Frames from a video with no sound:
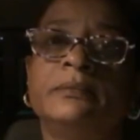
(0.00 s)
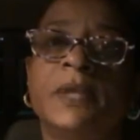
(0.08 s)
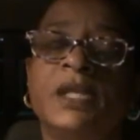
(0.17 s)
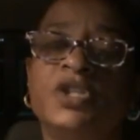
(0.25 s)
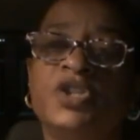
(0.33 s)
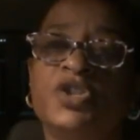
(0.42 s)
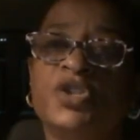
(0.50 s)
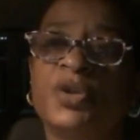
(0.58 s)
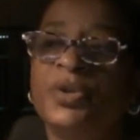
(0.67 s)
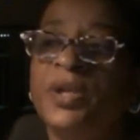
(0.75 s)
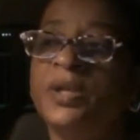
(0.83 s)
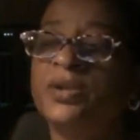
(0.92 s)
And just
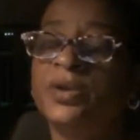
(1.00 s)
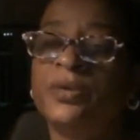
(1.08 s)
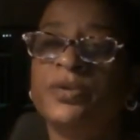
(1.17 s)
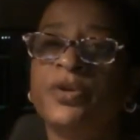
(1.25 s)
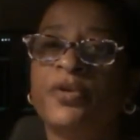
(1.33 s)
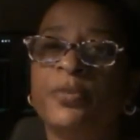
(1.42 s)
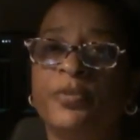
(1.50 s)
know that, you know, you're